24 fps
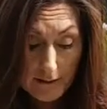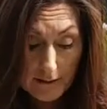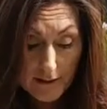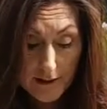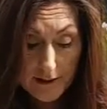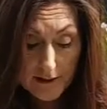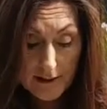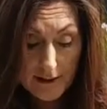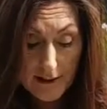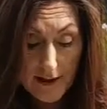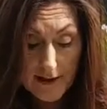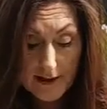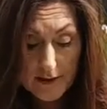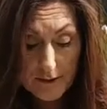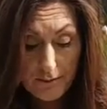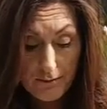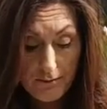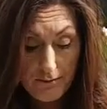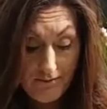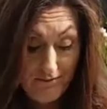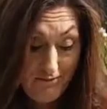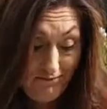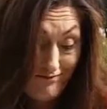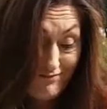There's
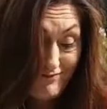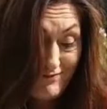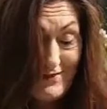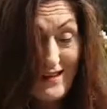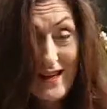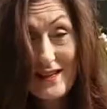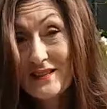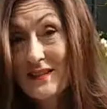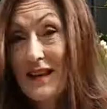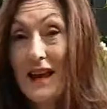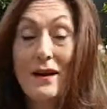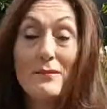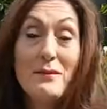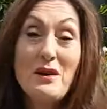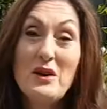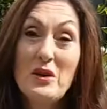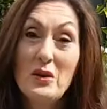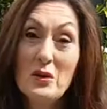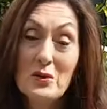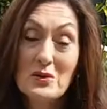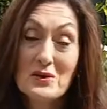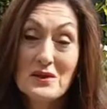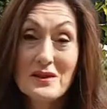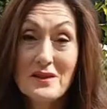less
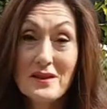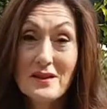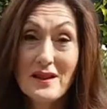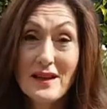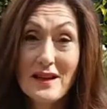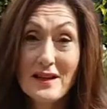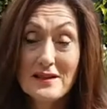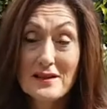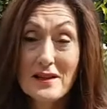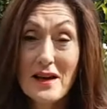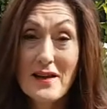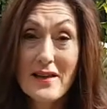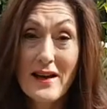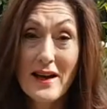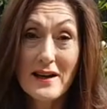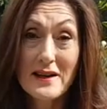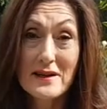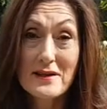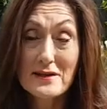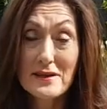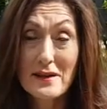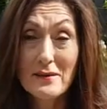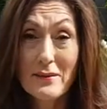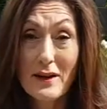chemicals and things like that
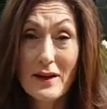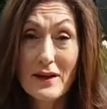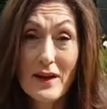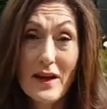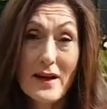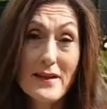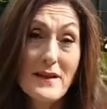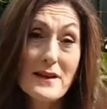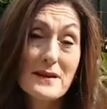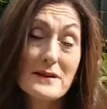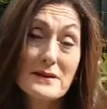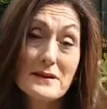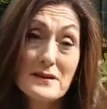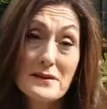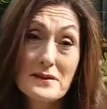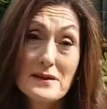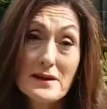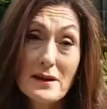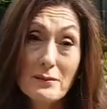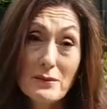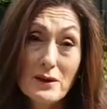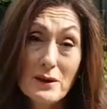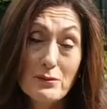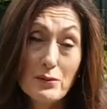in something like this than
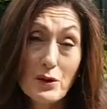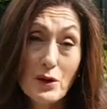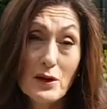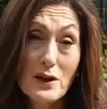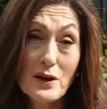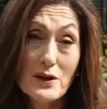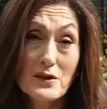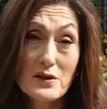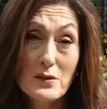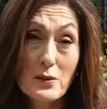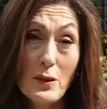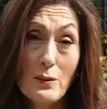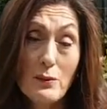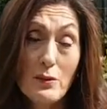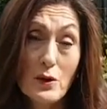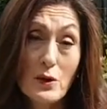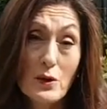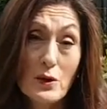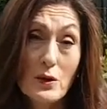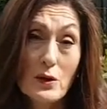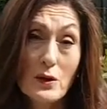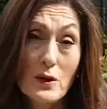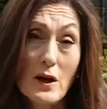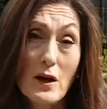some of the products we
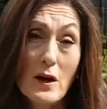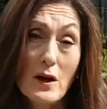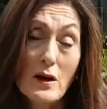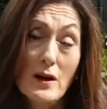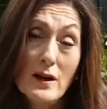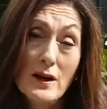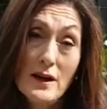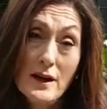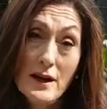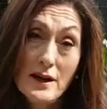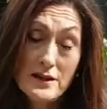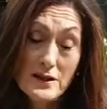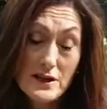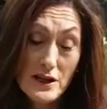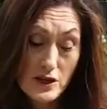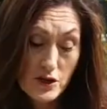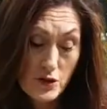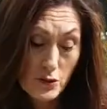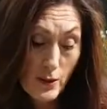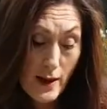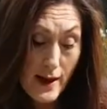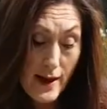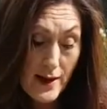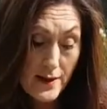put on our
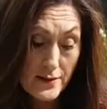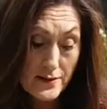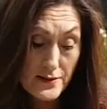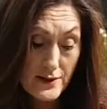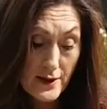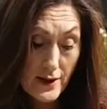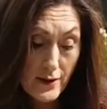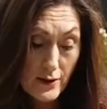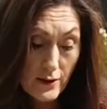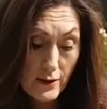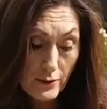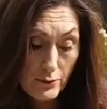dishware. So